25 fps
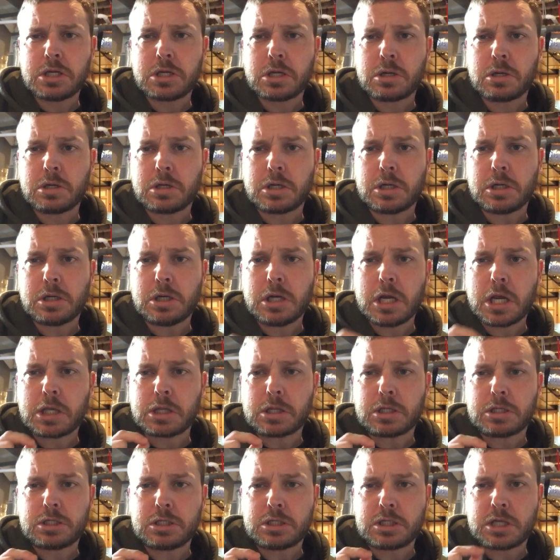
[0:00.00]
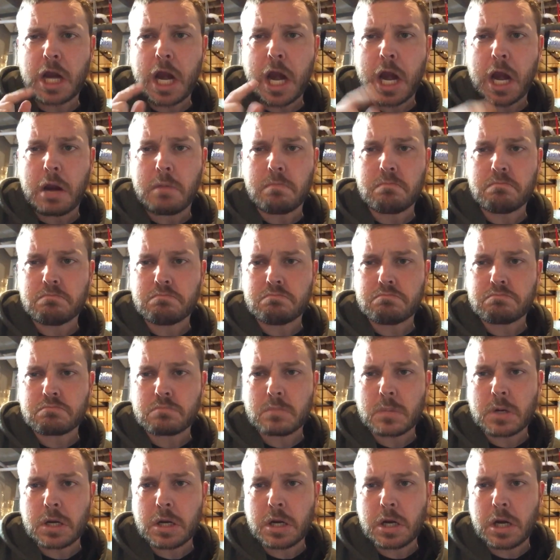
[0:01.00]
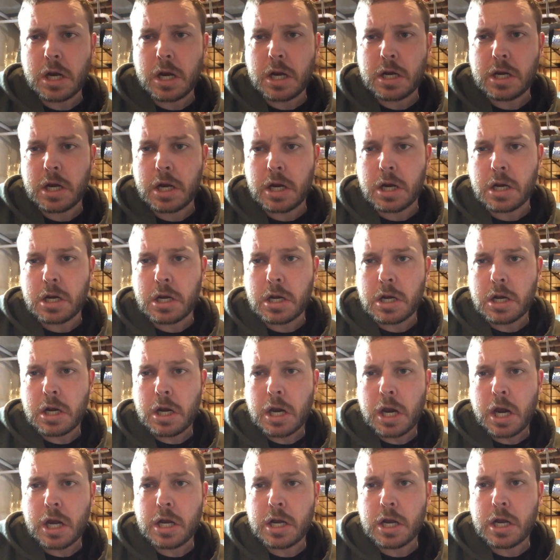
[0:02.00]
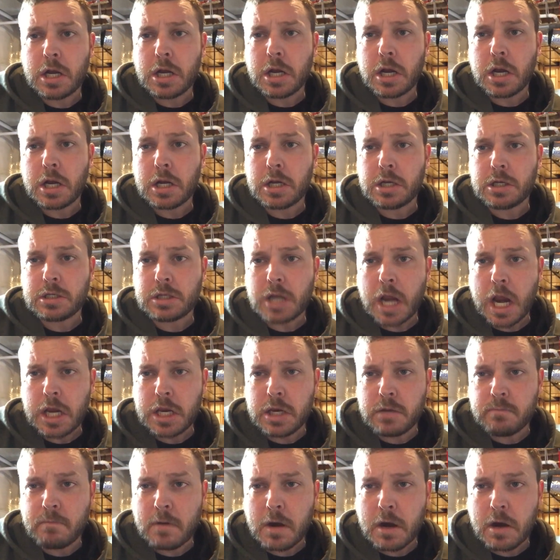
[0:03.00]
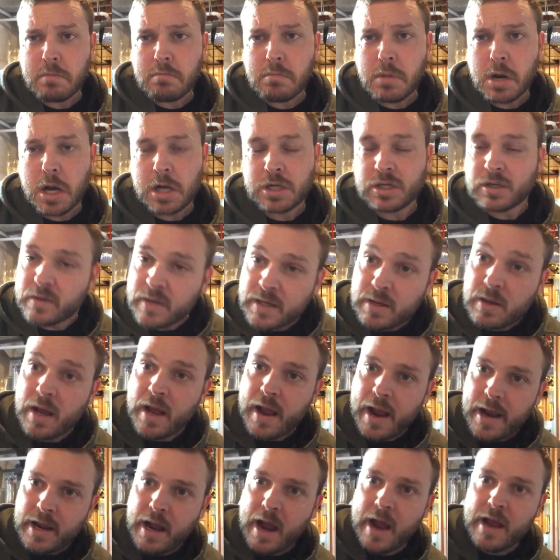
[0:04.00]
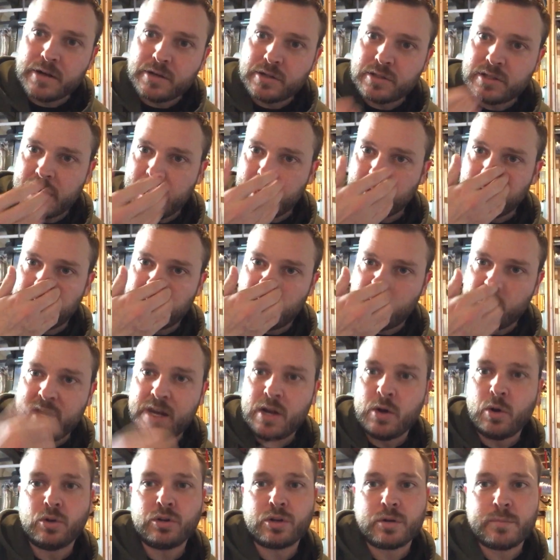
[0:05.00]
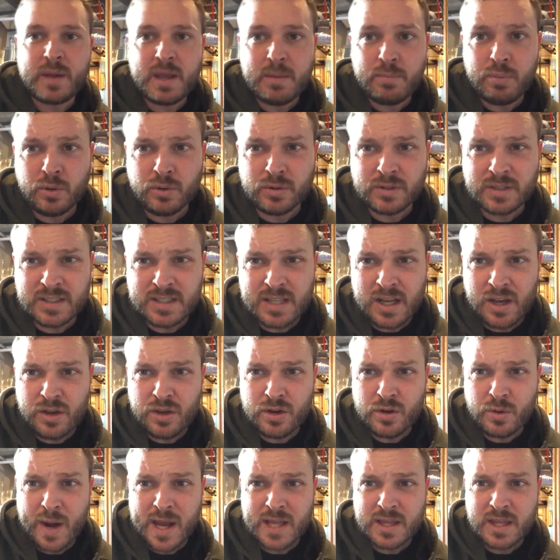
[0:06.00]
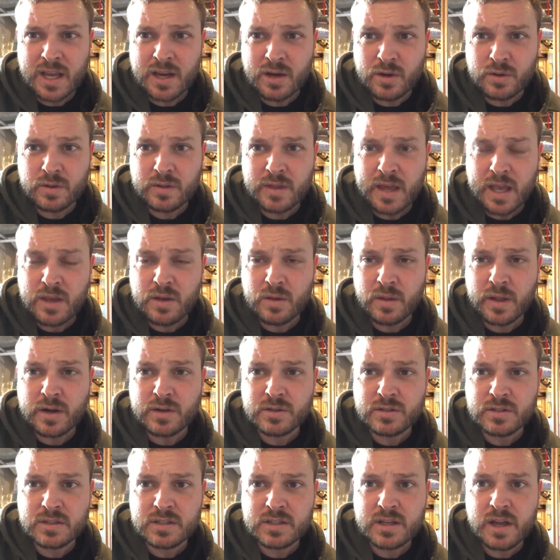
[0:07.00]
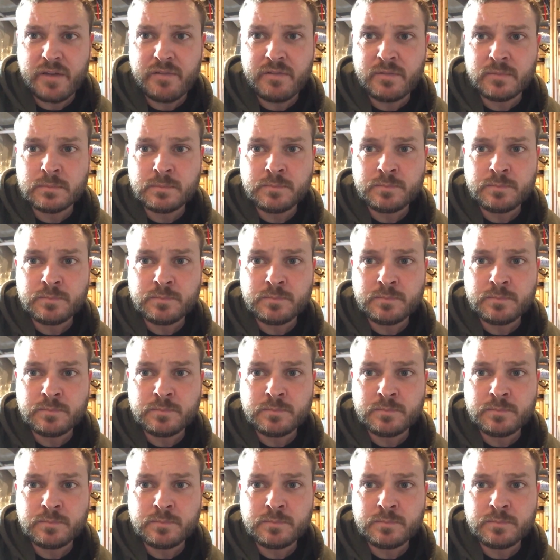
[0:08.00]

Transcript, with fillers: sure to lick the stamp, and then and then and thank you very much. Like I, I understand, like you need older people to tell you to write thank you thank you letters and stuff,